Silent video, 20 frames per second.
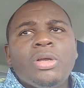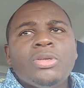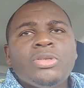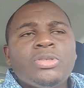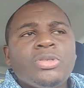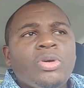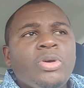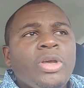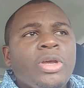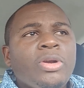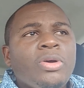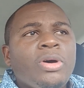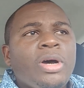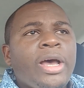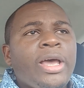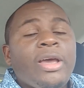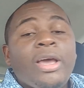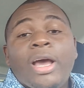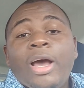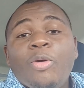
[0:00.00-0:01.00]
so you know
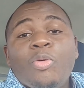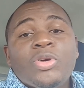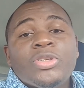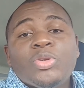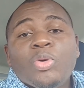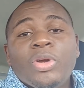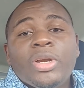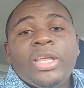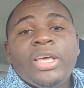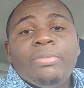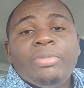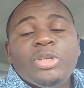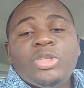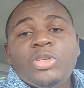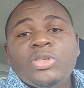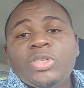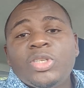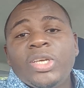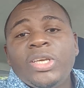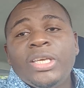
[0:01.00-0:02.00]
I, I was only able
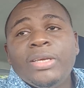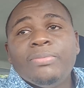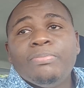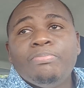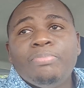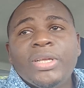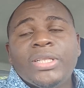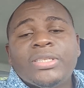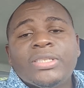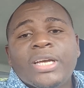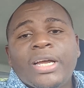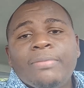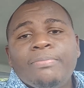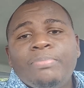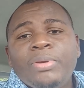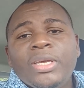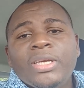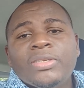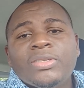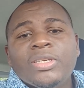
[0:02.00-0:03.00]
to see bits and
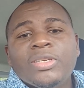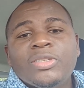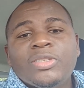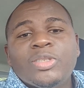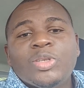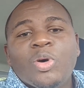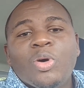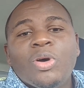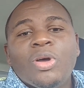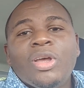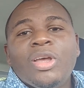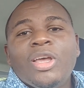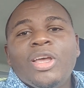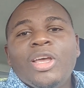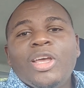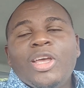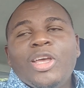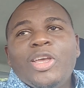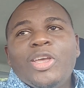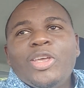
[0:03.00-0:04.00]
pieces so
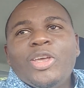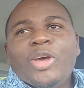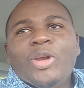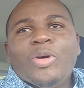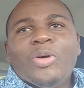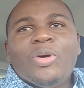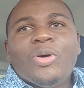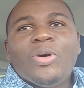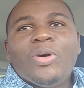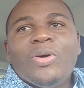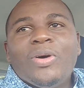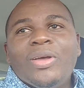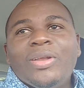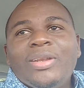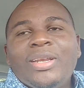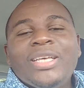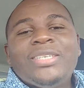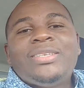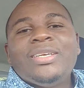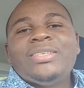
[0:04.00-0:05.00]
you know,
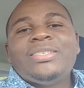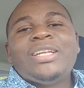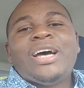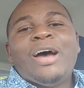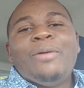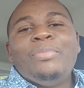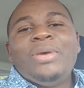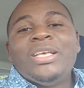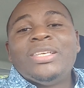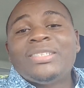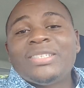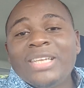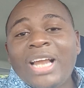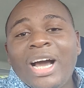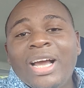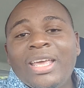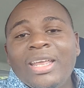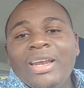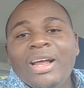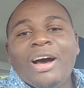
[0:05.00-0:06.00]
this is not me
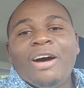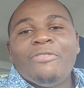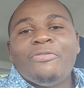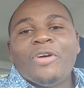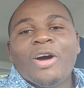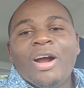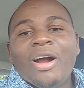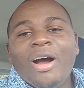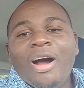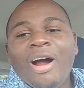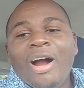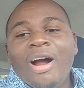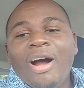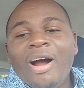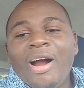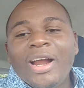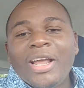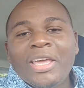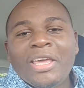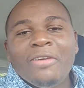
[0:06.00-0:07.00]
slacking off or, or,
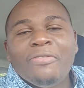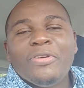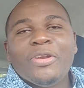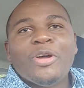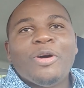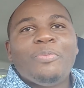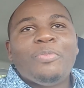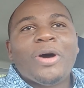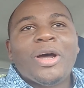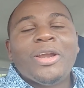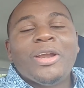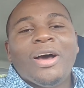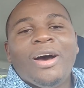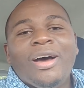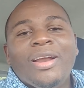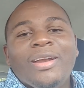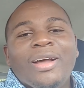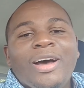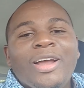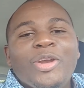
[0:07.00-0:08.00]
or giving up on,
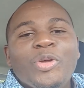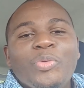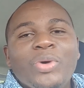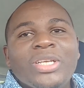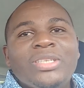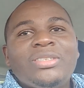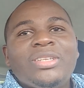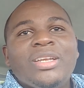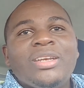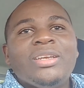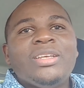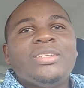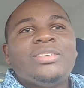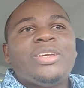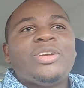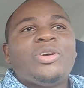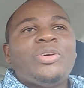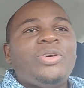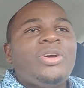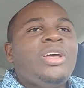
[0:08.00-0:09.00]
on, on, the West Indies.
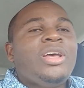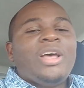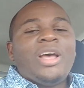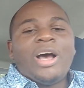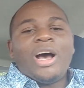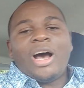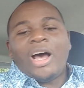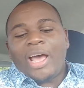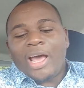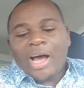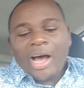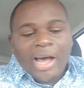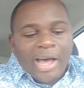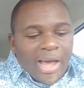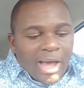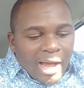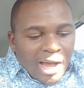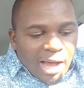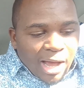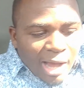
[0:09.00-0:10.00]
You know, I
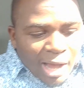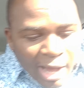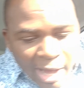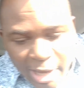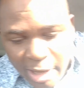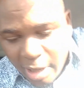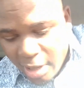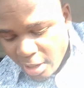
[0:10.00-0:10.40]
I, I,